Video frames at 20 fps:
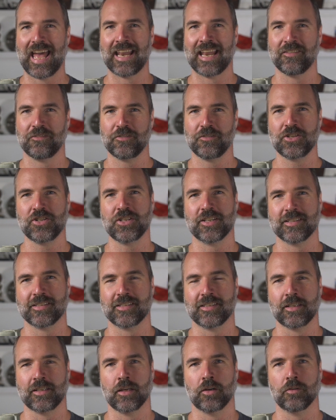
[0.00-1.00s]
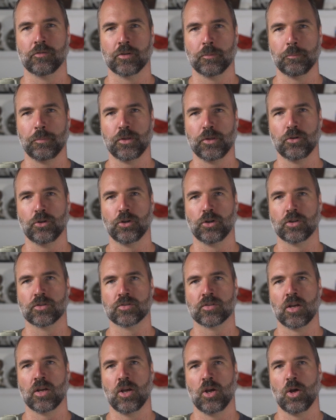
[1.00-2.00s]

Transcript: and efficiency of computers,